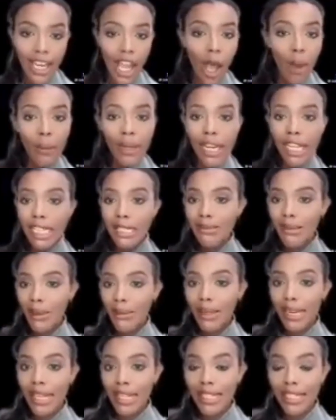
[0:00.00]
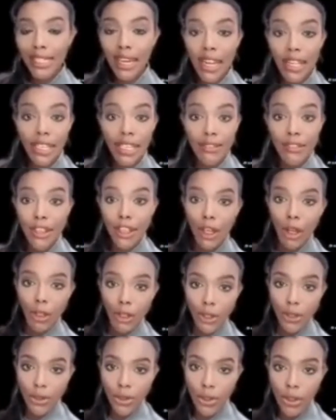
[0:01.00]
Now I'm going to explain what he did and I'll give you the
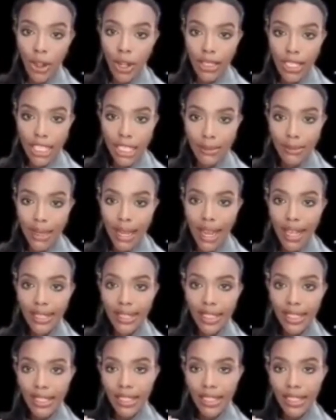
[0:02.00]
cultural context behind it.